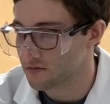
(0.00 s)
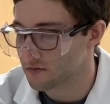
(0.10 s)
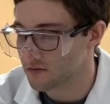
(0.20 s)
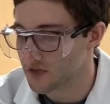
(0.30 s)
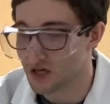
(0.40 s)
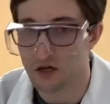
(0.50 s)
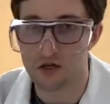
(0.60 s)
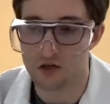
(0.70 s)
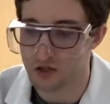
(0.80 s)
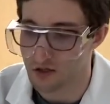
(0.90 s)
It's got an
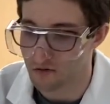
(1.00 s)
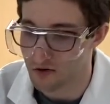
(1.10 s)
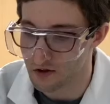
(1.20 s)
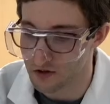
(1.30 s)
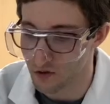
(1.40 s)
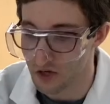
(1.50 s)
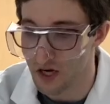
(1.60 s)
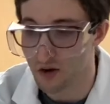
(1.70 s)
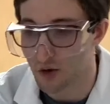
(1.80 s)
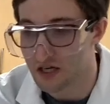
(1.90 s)
interesting feel to it.
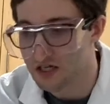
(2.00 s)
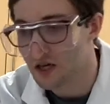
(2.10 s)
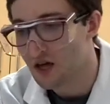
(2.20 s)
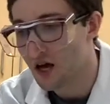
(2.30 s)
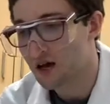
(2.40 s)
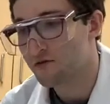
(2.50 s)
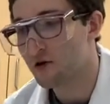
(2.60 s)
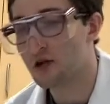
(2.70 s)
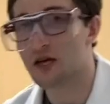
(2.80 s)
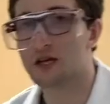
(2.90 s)
Anyways, I feel
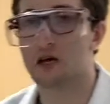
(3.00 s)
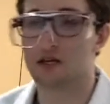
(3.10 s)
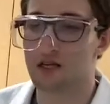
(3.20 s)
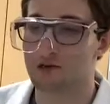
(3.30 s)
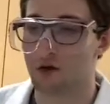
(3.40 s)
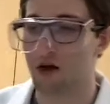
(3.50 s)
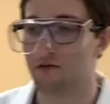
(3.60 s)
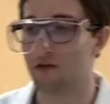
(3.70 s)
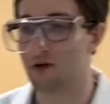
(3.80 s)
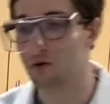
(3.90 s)
like kids will have
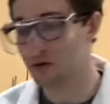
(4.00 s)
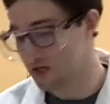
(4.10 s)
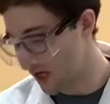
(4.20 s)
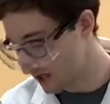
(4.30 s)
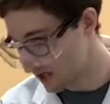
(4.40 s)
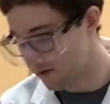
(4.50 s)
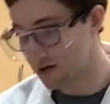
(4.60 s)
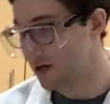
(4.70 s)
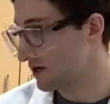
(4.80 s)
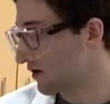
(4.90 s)
fun with this
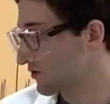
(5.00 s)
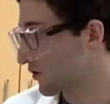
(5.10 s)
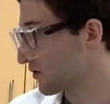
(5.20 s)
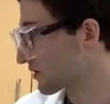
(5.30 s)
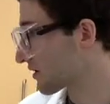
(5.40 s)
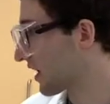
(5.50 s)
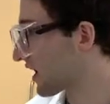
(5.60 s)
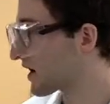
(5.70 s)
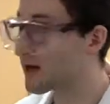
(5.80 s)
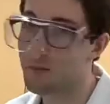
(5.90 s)
activity, although
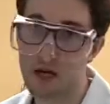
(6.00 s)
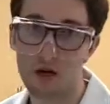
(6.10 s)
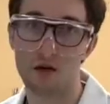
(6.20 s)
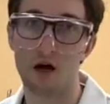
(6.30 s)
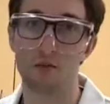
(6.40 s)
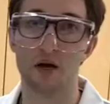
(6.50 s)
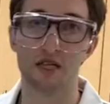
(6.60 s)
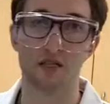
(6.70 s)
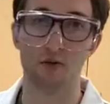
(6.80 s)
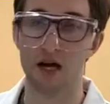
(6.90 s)
I made a lot of
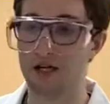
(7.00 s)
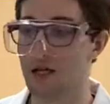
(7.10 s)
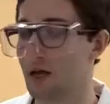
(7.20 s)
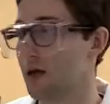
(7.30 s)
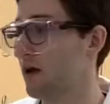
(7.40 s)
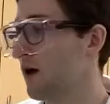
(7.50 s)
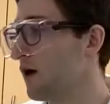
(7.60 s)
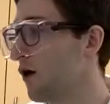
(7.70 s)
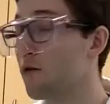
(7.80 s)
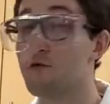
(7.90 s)
mess when I did it.
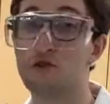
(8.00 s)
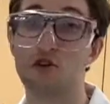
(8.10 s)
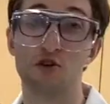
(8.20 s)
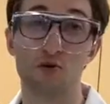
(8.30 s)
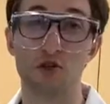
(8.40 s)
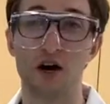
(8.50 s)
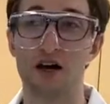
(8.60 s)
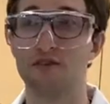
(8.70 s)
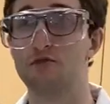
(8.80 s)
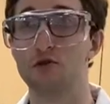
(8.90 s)
Hopefully you will not
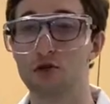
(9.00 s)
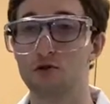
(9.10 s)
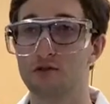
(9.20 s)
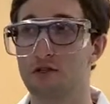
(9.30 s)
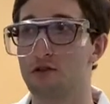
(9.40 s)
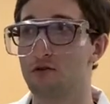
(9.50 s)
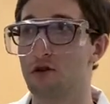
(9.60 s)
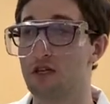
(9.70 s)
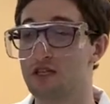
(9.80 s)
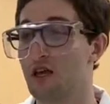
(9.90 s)
if you choose to do
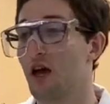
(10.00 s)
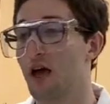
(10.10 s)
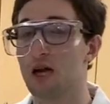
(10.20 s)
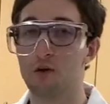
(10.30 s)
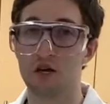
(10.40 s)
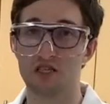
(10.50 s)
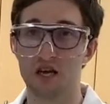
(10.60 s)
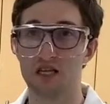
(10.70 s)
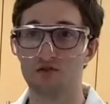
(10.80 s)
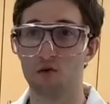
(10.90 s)
this. Anyways,
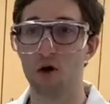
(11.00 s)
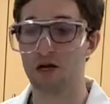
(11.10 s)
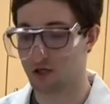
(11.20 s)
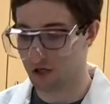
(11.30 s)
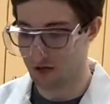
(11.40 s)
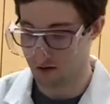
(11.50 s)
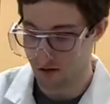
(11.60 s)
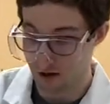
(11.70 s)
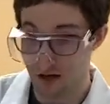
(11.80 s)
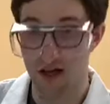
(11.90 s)
thanks for watching.
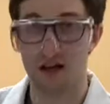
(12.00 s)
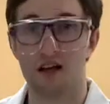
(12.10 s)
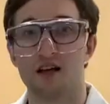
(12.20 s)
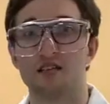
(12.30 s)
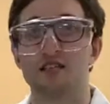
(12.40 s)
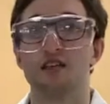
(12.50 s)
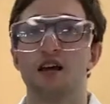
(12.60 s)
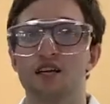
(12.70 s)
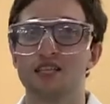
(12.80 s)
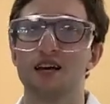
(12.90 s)
See you
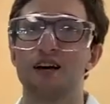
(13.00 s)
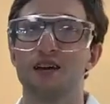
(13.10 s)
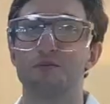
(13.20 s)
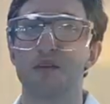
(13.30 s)
next time.